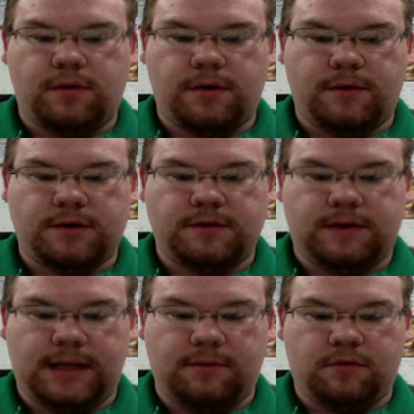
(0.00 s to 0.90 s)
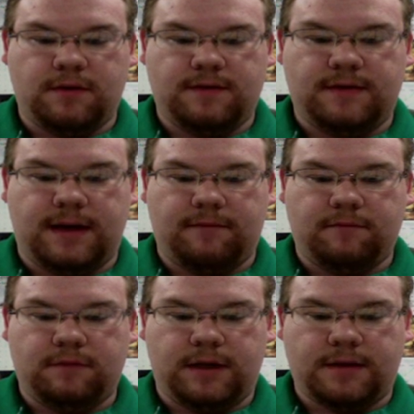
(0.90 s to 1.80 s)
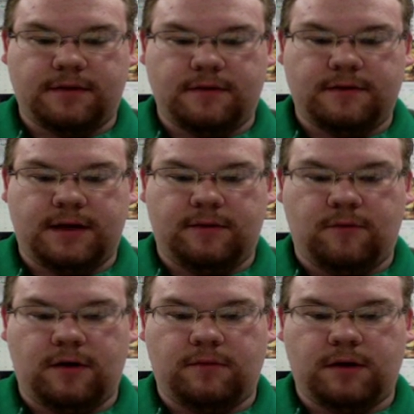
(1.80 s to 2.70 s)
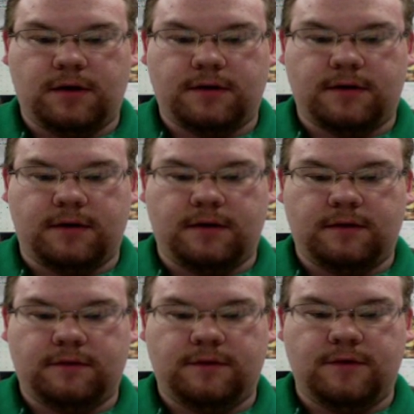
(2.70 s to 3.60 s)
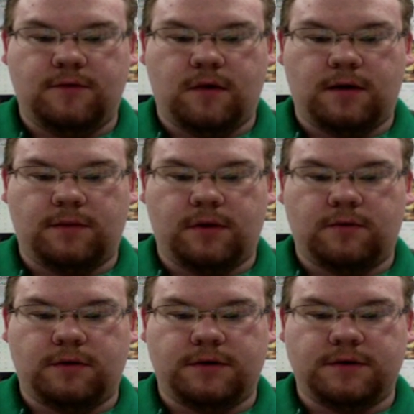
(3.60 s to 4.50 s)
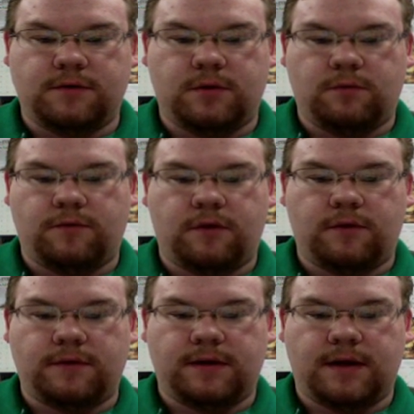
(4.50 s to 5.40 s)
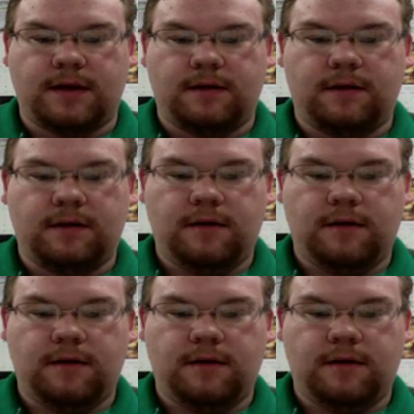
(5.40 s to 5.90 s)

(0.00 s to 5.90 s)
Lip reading: pretty much labeled the same, like 13 watermark, 2 watermark, which is the one we're focusing on,